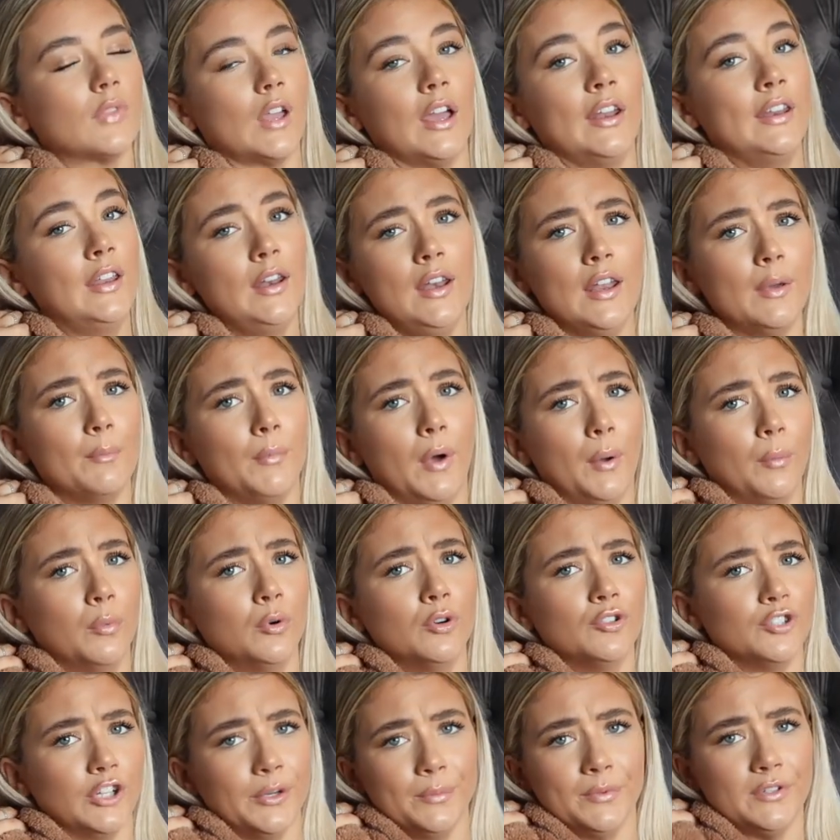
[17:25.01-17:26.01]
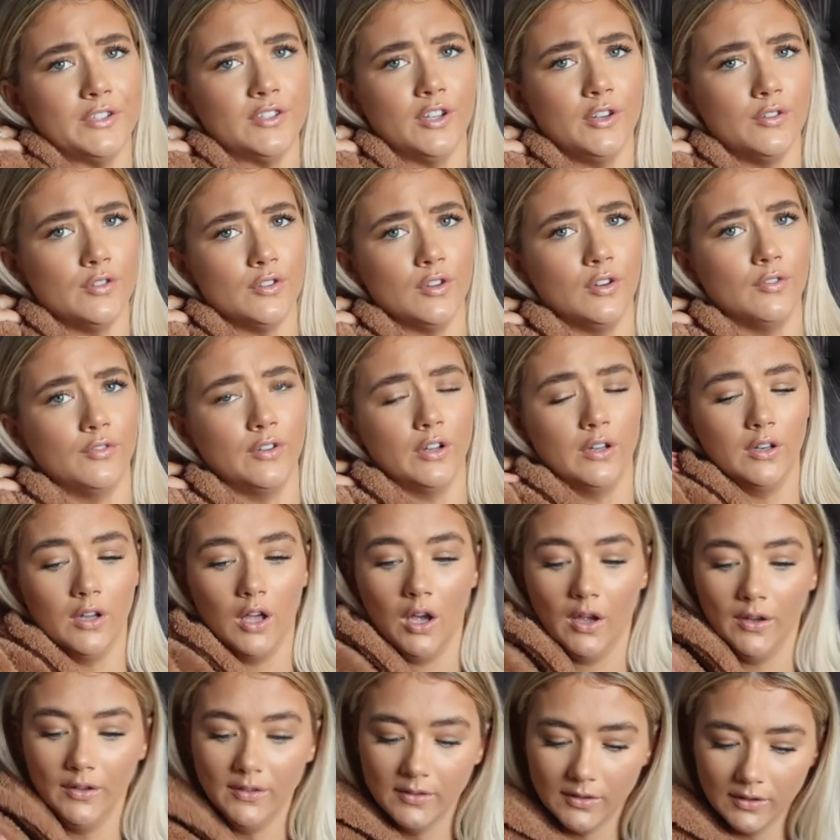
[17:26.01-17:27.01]
I need it in my wardrobe. It's so soft and
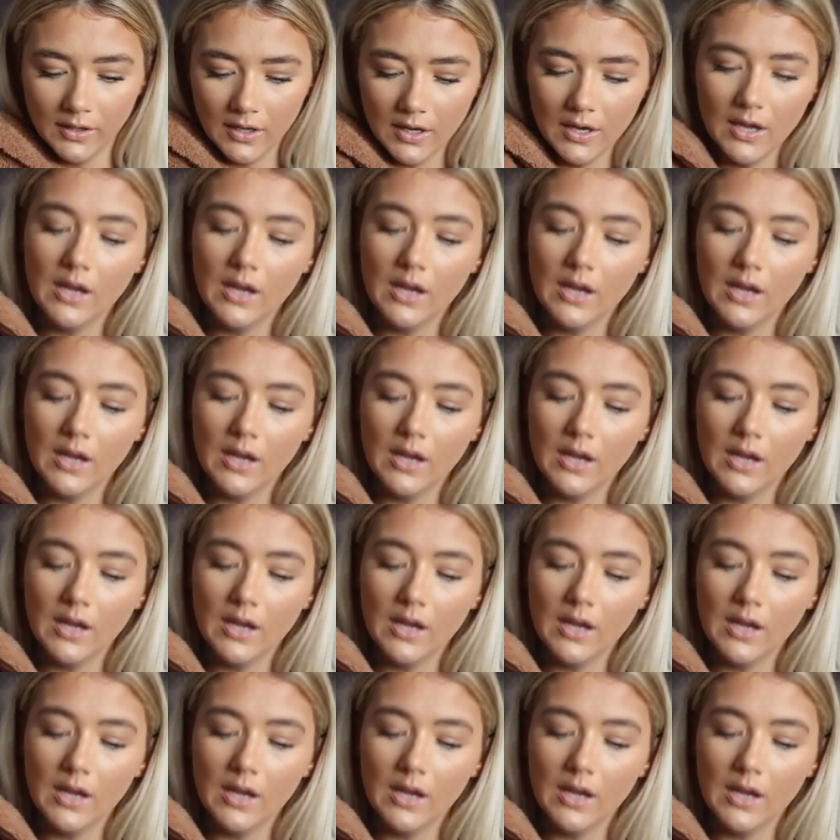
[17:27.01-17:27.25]
nice.